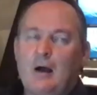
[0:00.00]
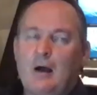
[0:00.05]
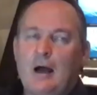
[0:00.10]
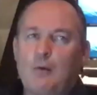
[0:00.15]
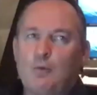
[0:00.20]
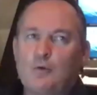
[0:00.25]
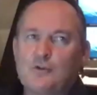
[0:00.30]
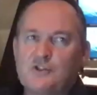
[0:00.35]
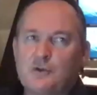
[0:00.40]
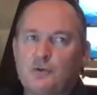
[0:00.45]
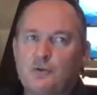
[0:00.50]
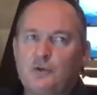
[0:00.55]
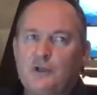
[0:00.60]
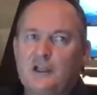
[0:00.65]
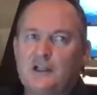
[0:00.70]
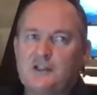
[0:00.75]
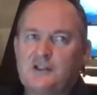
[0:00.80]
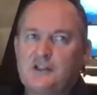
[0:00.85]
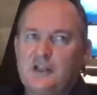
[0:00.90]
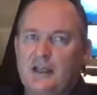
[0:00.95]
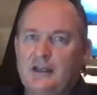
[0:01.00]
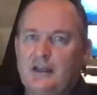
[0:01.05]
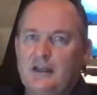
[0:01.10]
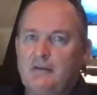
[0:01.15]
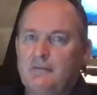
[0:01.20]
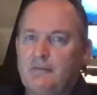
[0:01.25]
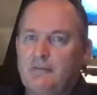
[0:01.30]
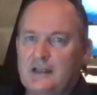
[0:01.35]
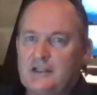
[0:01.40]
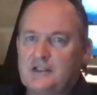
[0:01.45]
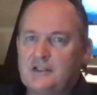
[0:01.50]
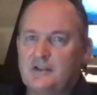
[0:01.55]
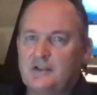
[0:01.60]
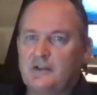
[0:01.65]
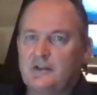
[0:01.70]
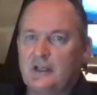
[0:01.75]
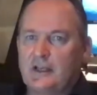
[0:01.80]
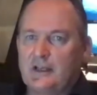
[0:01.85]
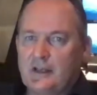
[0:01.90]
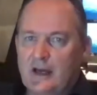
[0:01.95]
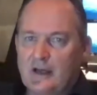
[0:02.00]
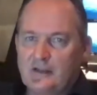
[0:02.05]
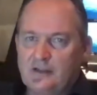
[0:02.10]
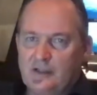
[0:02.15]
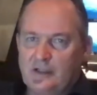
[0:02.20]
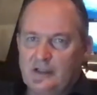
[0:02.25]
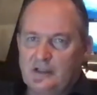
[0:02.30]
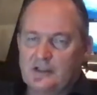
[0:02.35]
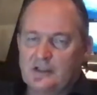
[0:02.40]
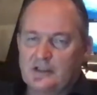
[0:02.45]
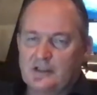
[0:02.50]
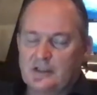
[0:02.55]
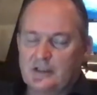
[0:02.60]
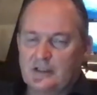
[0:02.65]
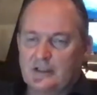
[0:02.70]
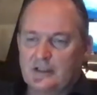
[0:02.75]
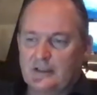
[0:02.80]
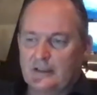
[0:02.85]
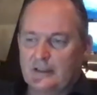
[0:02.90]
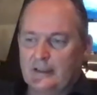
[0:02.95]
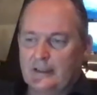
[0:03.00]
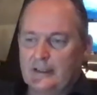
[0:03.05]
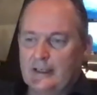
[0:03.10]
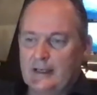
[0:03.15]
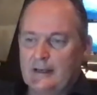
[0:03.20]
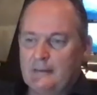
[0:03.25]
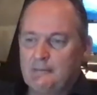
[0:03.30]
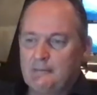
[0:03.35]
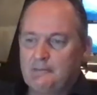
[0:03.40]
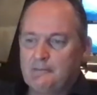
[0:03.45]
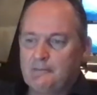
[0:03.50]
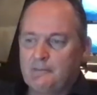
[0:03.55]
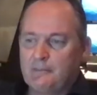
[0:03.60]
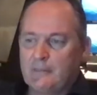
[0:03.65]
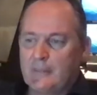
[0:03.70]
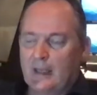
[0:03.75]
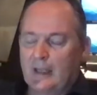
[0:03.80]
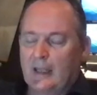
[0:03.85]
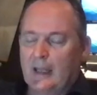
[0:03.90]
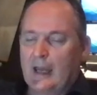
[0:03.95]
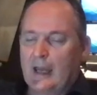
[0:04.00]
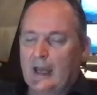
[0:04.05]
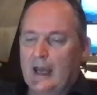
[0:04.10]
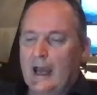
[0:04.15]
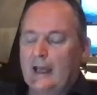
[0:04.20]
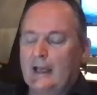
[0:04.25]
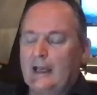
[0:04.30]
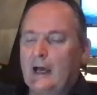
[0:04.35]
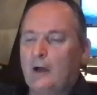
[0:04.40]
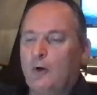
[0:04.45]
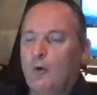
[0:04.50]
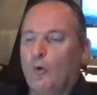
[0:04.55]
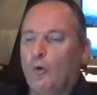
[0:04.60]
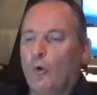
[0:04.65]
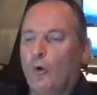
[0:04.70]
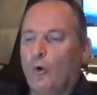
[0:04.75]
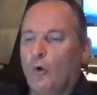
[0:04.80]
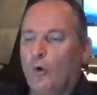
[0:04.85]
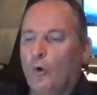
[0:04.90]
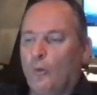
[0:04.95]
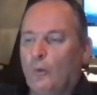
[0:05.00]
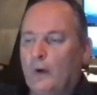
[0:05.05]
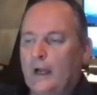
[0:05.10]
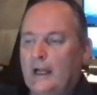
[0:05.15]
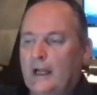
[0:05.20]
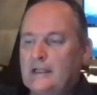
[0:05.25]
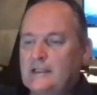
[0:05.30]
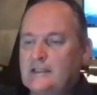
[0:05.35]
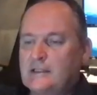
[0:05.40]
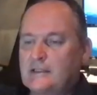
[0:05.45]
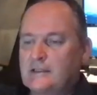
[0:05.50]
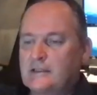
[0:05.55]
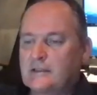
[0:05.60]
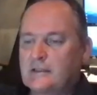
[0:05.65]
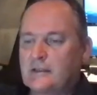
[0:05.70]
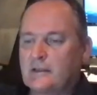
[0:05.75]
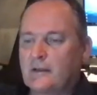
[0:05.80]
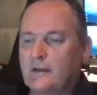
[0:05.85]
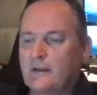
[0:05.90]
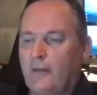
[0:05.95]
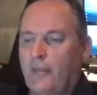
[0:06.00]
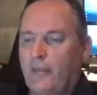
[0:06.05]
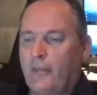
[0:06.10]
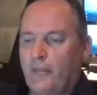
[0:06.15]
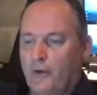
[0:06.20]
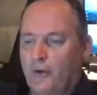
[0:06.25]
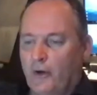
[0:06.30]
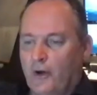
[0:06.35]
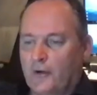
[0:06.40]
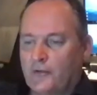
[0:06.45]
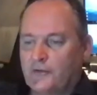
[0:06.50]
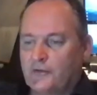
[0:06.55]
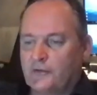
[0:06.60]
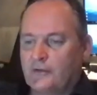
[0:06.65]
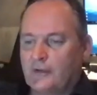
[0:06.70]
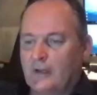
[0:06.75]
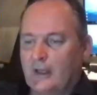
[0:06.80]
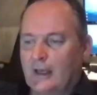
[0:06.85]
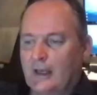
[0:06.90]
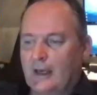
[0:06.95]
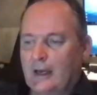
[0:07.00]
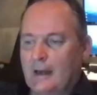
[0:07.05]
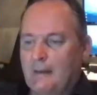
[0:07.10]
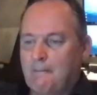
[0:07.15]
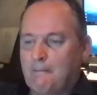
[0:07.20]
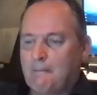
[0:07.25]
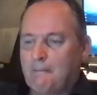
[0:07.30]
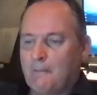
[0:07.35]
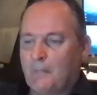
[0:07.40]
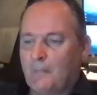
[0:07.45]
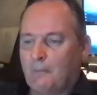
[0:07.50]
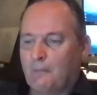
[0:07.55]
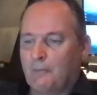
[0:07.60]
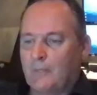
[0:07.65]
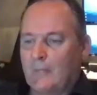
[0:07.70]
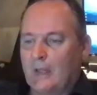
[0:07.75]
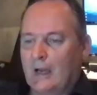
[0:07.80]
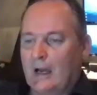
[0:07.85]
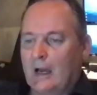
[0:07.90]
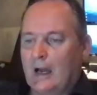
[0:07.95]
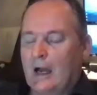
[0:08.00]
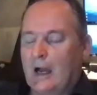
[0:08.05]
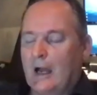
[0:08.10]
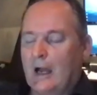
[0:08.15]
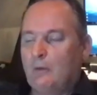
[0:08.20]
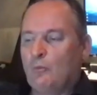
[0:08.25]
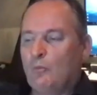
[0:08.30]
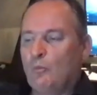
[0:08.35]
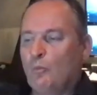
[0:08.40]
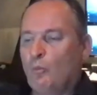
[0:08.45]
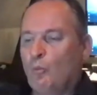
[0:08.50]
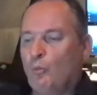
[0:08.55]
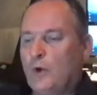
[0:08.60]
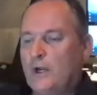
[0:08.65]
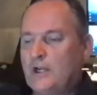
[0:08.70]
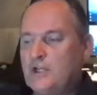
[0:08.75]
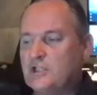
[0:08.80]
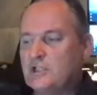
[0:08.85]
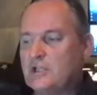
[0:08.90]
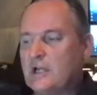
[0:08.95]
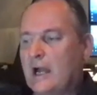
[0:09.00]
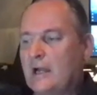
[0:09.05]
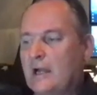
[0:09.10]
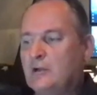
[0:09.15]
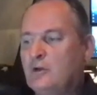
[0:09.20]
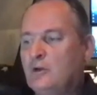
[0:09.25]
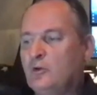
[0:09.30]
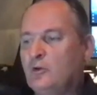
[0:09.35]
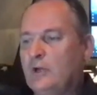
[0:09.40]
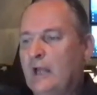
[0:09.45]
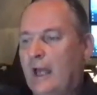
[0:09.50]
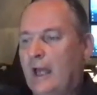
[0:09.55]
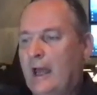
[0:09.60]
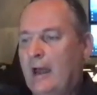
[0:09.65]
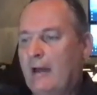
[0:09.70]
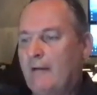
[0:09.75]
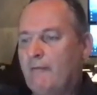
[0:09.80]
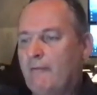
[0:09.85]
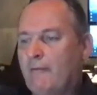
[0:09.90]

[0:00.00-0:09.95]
was a real estate investor in the 90s. And I always thought, I wish I could have